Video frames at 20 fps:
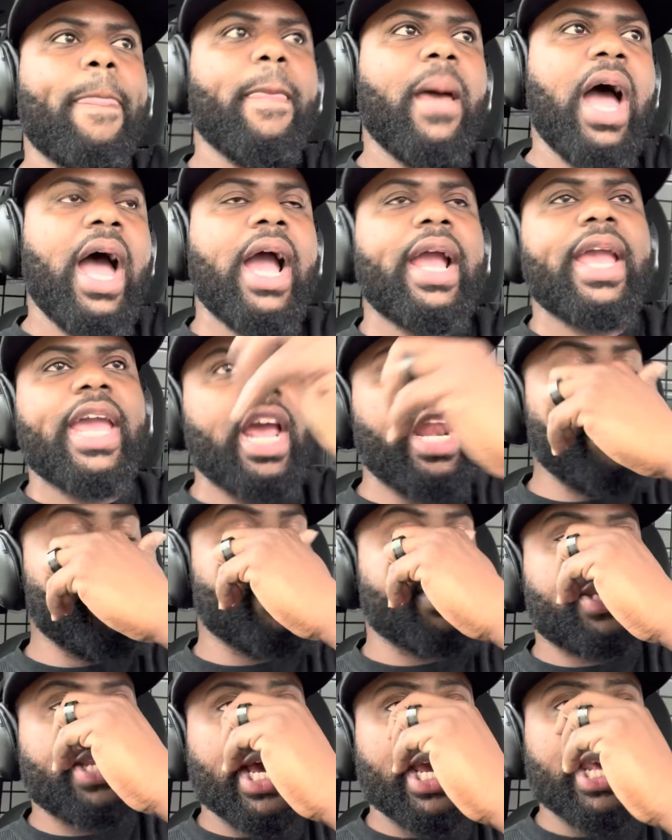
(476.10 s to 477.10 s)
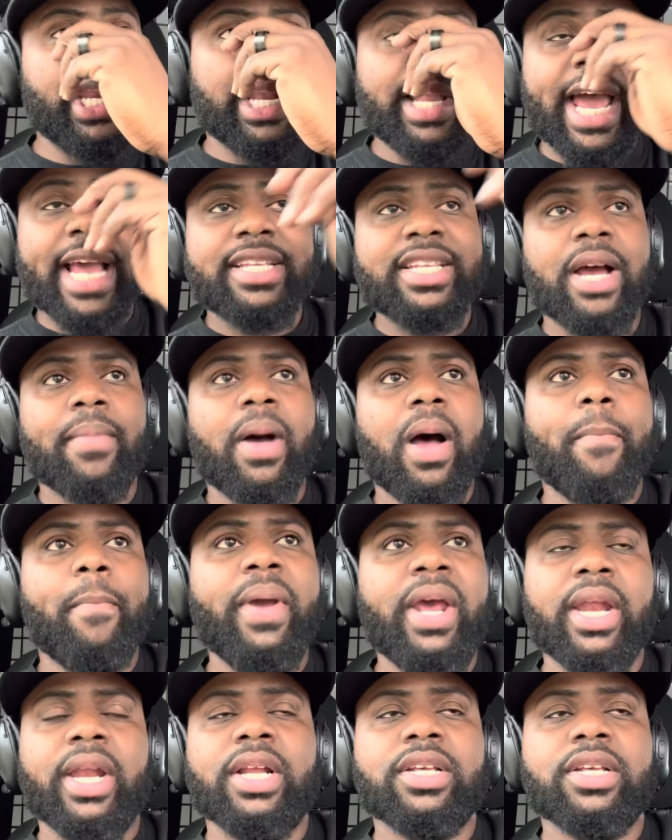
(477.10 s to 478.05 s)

I can't even tell you the last time I've been in